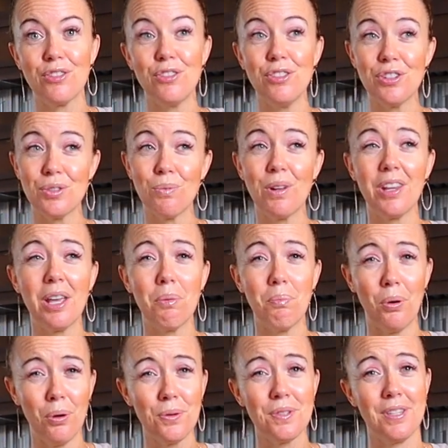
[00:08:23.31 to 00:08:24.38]
So you just want to like
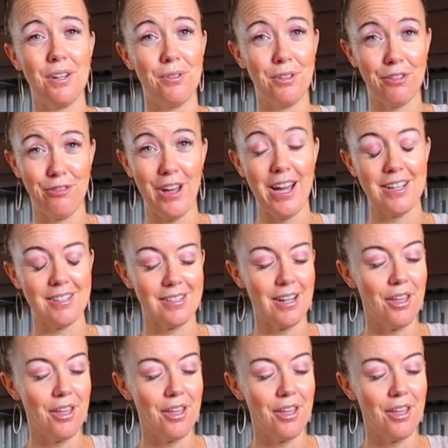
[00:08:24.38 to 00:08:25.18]
pulse it real fast.